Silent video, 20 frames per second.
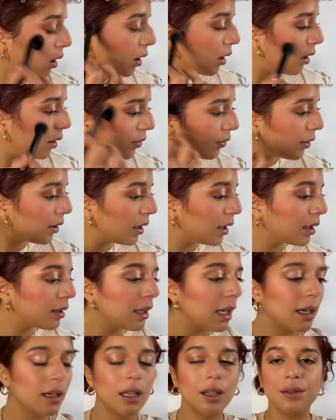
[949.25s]
I feel like
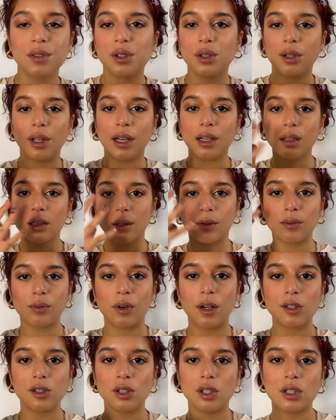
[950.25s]
that gives you like the
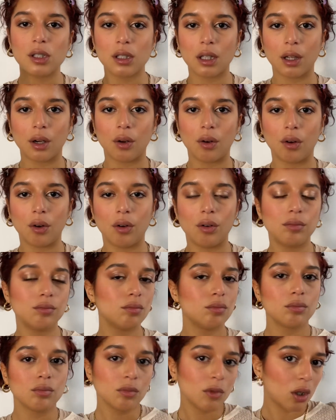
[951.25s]
freshest
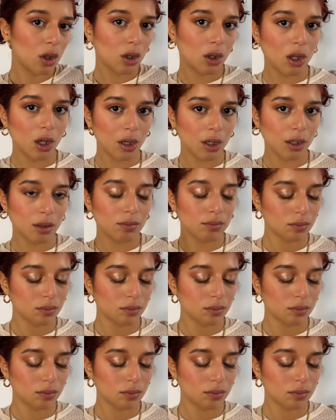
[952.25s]
little look.